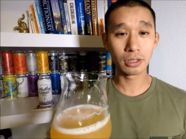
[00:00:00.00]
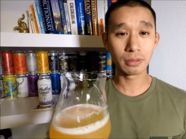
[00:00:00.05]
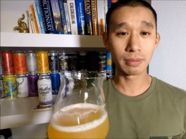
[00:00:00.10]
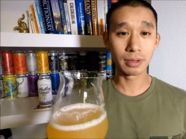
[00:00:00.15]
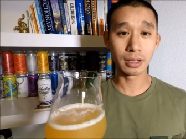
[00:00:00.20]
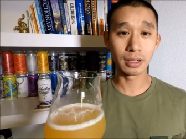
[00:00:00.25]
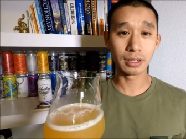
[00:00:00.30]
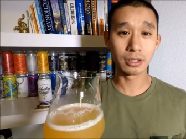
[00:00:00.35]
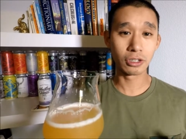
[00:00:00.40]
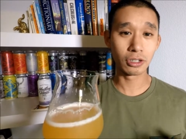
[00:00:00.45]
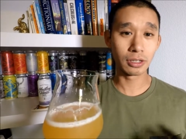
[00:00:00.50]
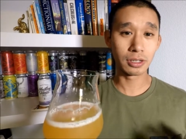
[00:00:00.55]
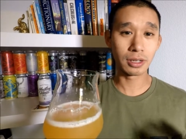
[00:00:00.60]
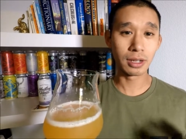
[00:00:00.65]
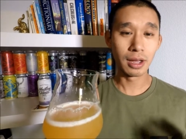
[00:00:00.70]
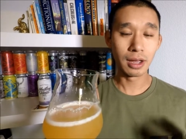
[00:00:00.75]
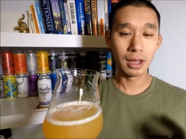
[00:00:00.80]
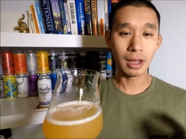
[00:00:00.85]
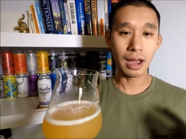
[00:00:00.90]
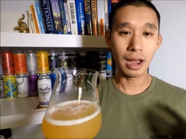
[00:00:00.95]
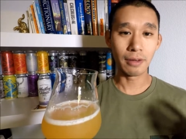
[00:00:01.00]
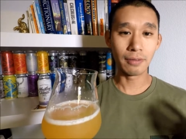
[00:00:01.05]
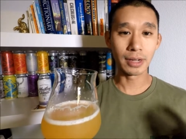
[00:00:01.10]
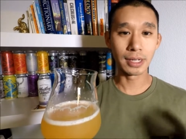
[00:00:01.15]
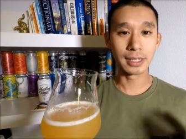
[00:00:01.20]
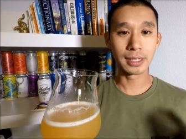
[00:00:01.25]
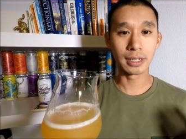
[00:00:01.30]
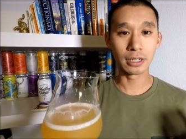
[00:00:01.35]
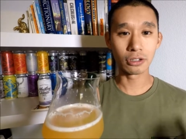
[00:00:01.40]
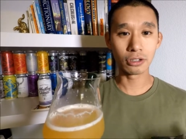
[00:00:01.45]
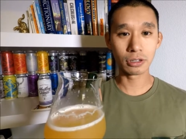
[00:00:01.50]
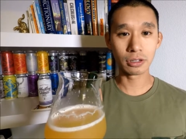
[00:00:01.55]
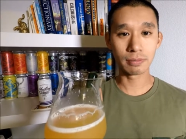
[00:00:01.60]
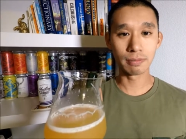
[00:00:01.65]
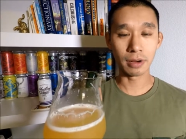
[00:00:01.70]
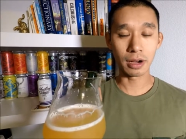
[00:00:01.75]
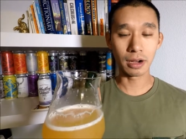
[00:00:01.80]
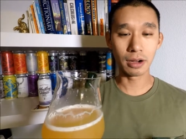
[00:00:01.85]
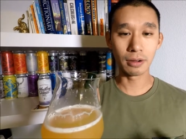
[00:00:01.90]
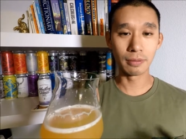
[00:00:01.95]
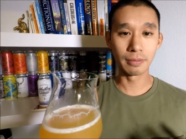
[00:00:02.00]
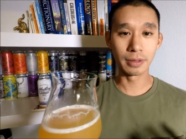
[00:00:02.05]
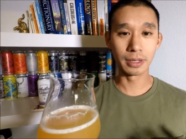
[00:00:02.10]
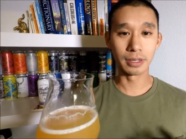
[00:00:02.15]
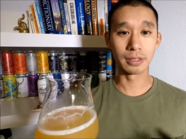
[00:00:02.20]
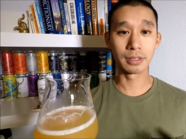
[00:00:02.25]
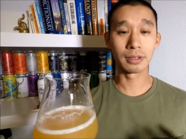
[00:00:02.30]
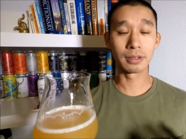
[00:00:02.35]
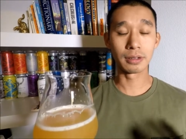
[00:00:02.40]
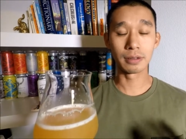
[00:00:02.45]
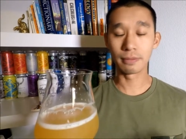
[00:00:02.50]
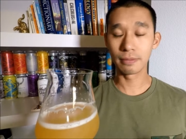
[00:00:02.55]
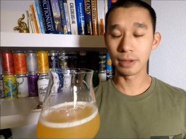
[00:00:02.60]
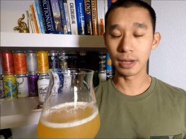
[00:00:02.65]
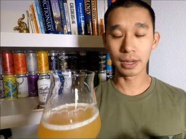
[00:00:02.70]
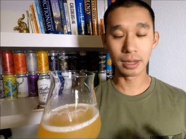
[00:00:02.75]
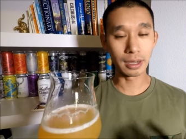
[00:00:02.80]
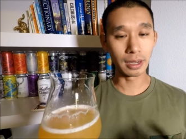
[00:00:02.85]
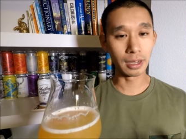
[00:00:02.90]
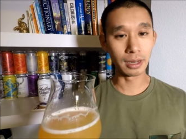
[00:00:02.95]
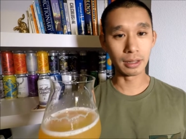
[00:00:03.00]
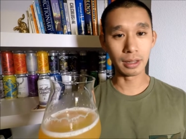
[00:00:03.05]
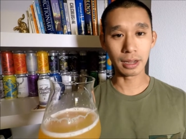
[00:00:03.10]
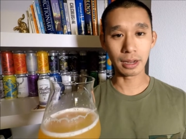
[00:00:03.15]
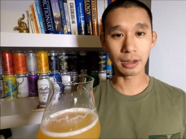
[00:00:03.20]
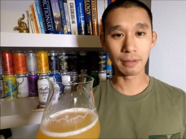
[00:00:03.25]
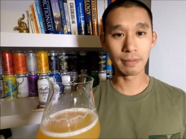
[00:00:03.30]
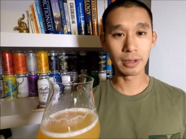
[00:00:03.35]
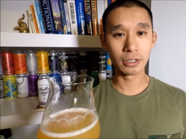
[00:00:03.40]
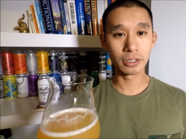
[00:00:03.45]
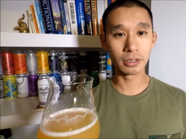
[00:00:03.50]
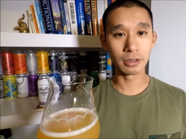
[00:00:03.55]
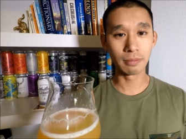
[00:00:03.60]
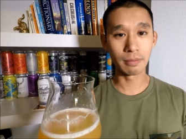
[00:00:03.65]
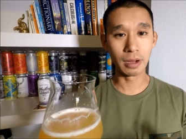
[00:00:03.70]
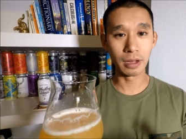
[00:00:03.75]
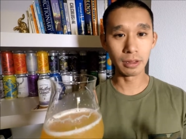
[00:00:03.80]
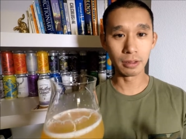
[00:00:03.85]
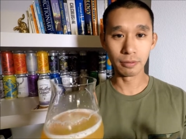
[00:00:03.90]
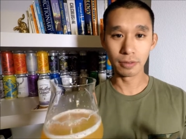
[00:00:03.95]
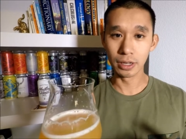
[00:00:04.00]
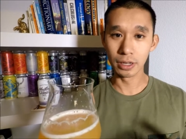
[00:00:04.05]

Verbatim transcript: because just having a citrus bomb is, again, like I mentioned in my other